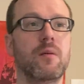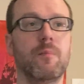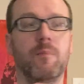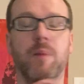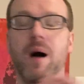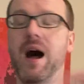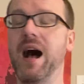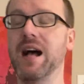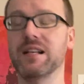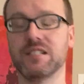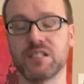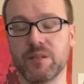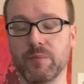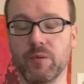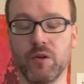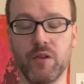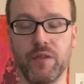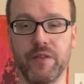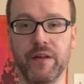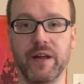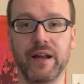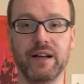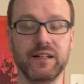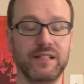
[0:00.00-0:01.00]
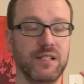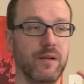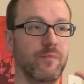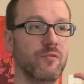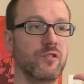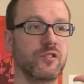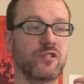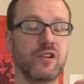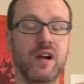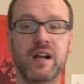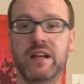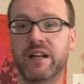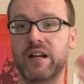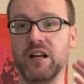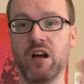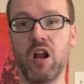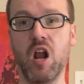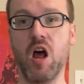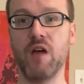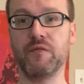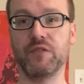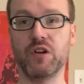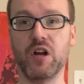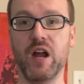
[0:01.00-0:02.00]
possible thing, someone trying to cut
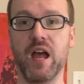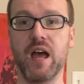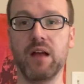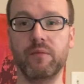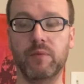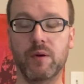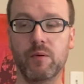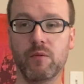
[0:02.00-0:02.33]
off your head.